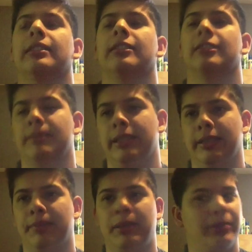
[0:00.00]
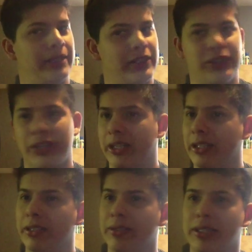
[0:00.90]
Oh man, people get suckered
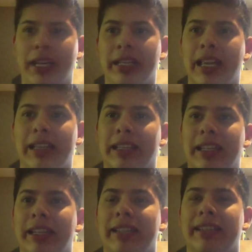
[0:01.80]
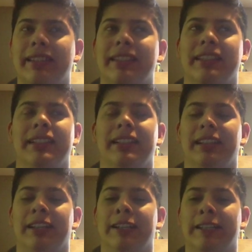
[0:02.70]
in those 10-gallon kits.
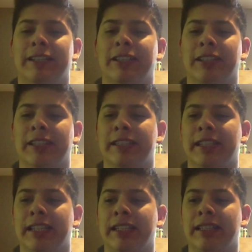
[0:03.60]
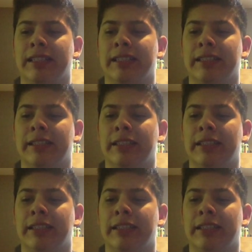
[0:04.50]
That's all I can say is,